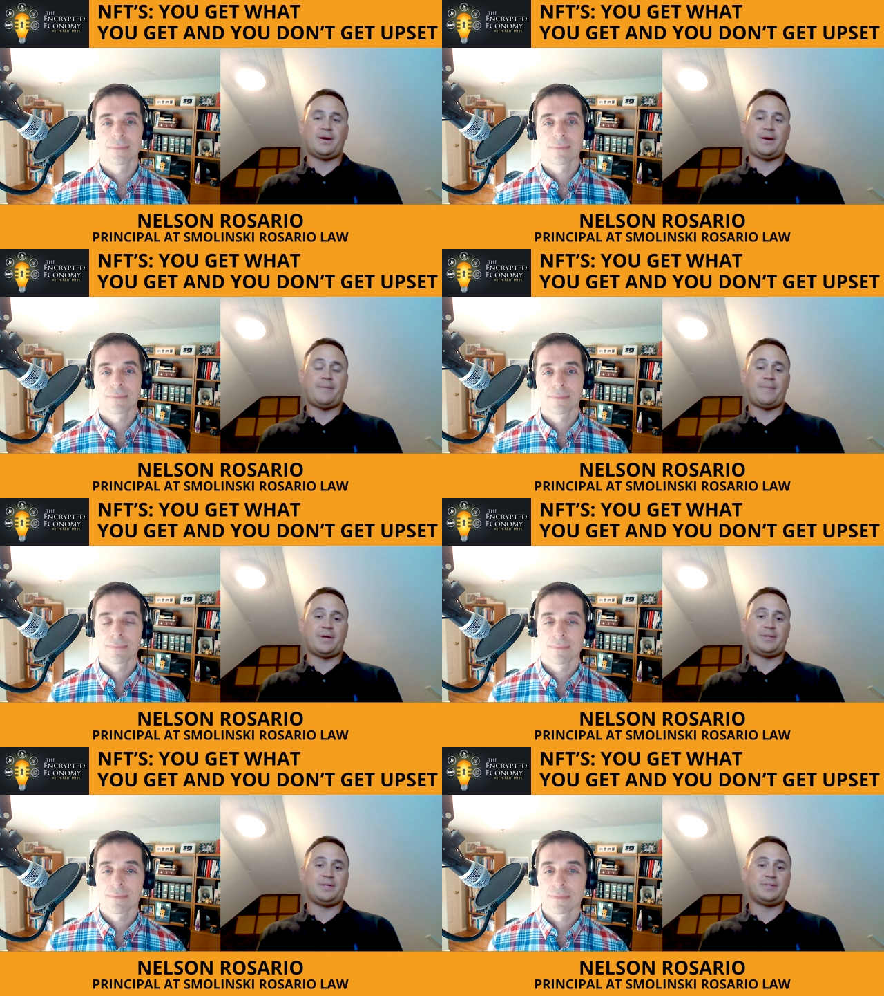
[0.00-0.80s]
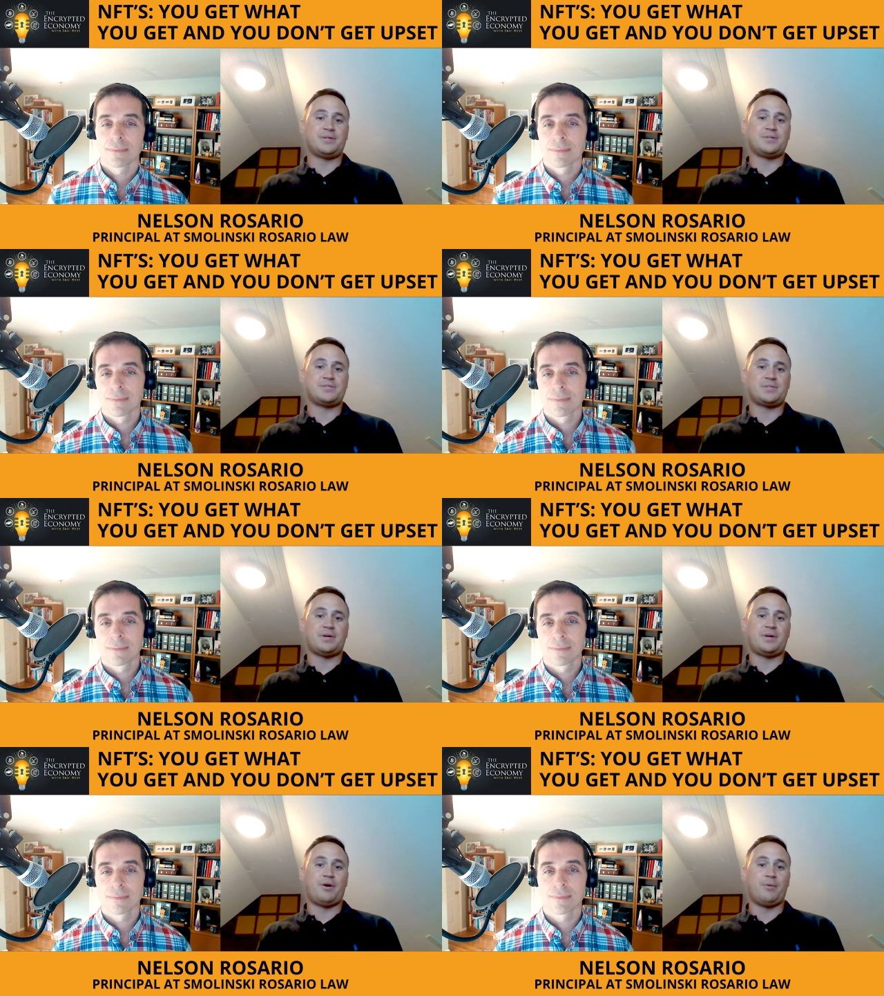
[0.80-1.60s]
Speaker 1: I think there's
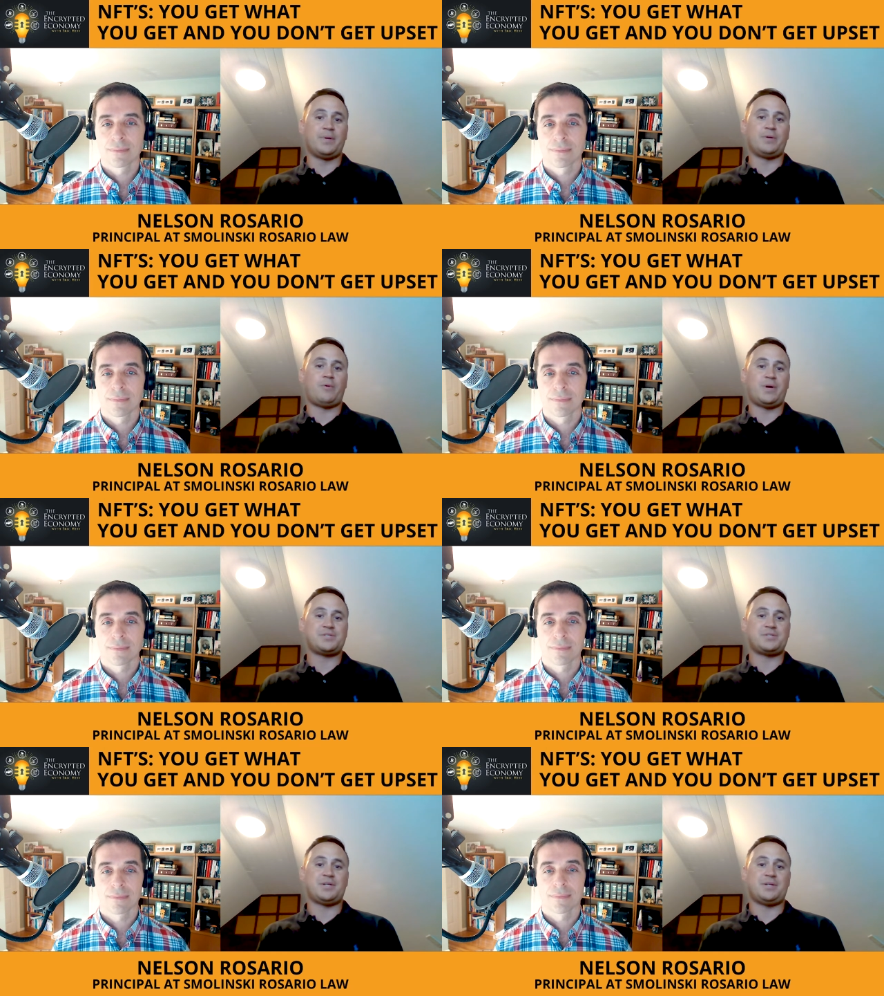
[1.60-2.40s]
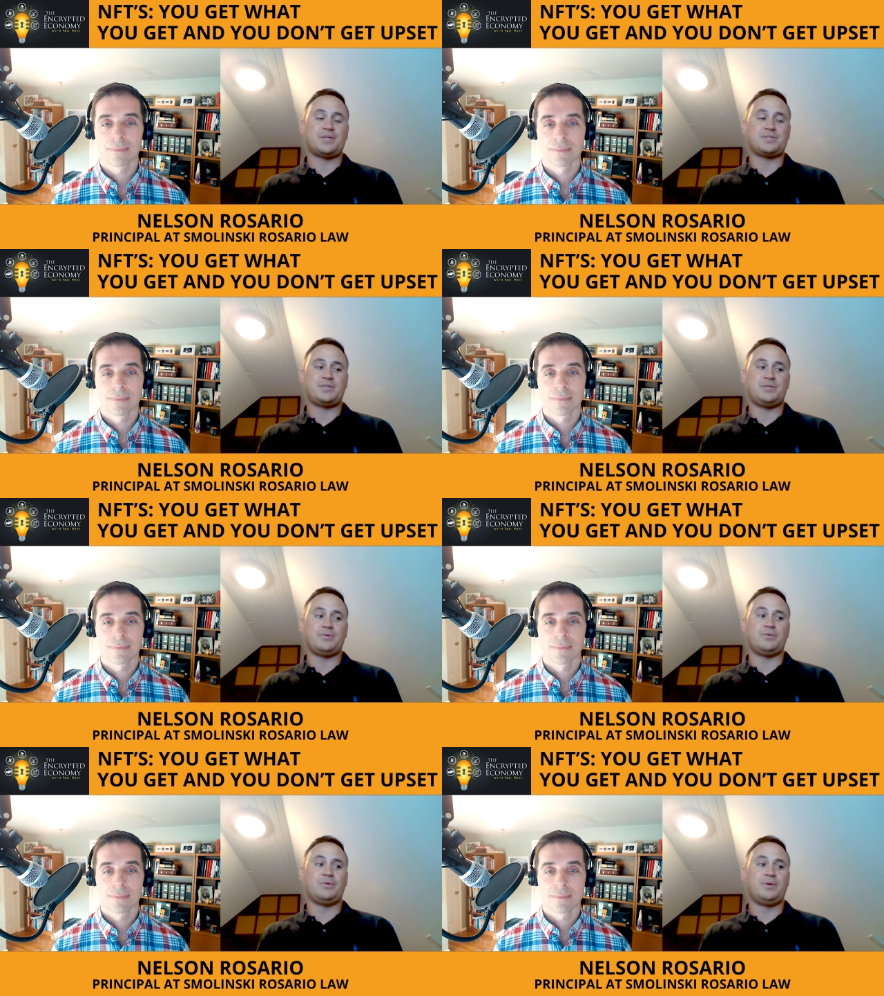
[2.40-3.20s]
an open question as
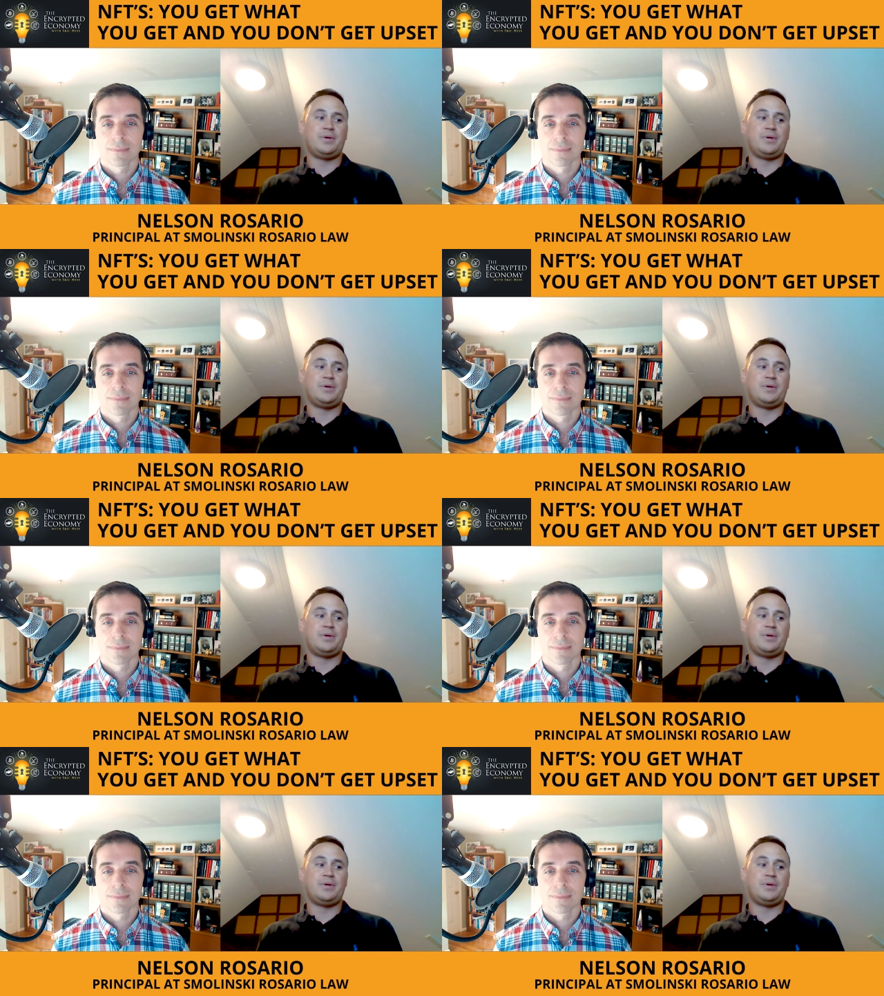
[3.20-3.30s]
to,